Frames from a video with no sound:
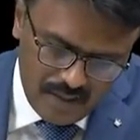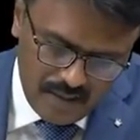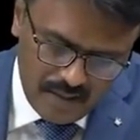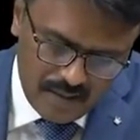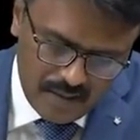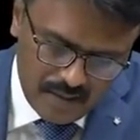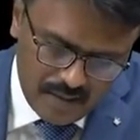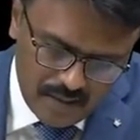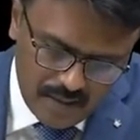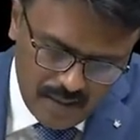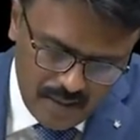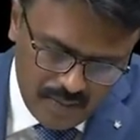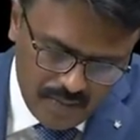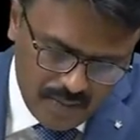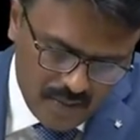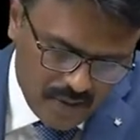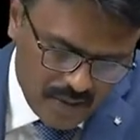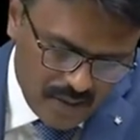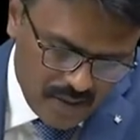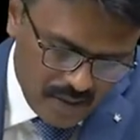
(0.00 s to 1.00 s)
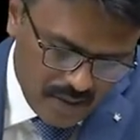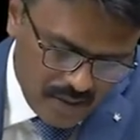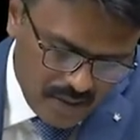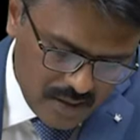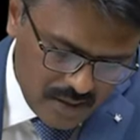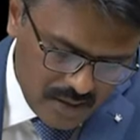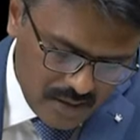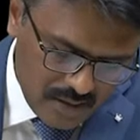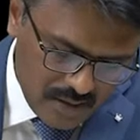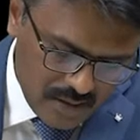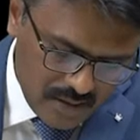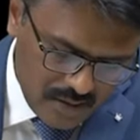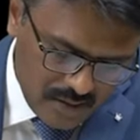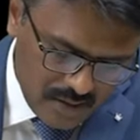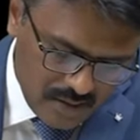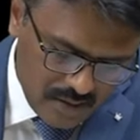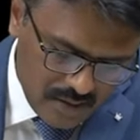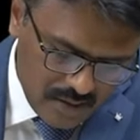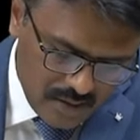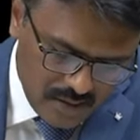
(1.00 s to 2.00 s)
The third important
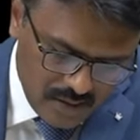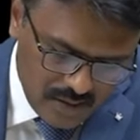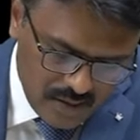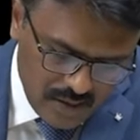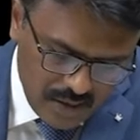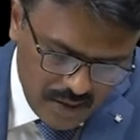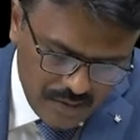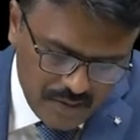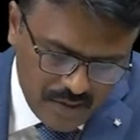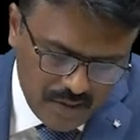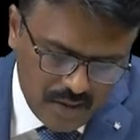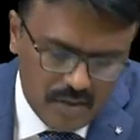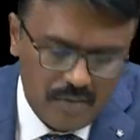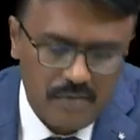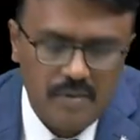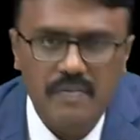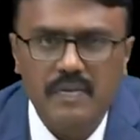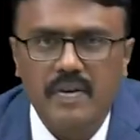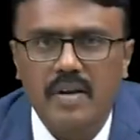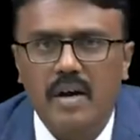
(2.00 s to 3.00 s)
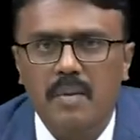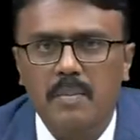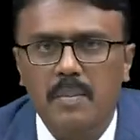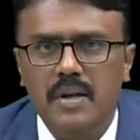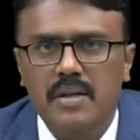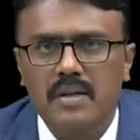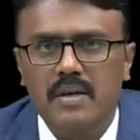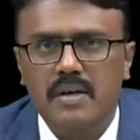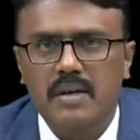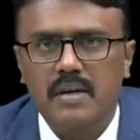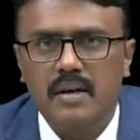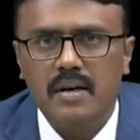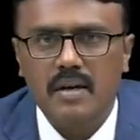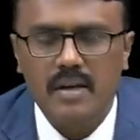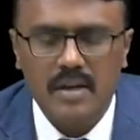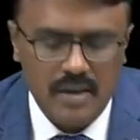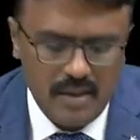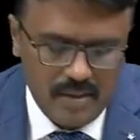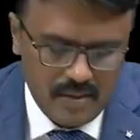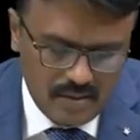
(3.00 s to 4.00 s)
effect when we combine the
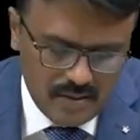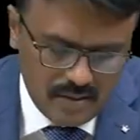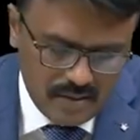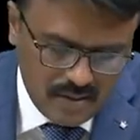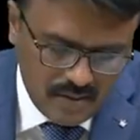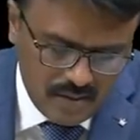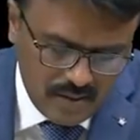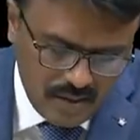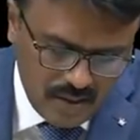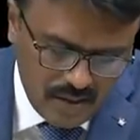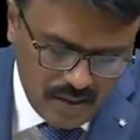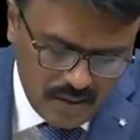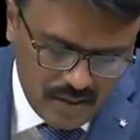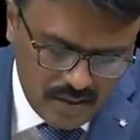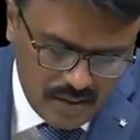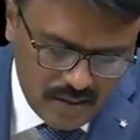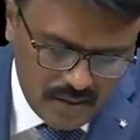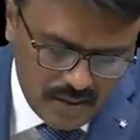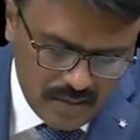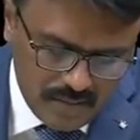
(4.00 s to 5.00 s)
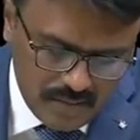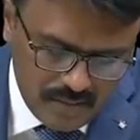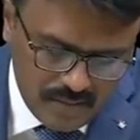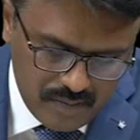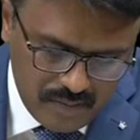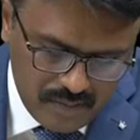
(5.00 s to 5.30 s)
drug is synergism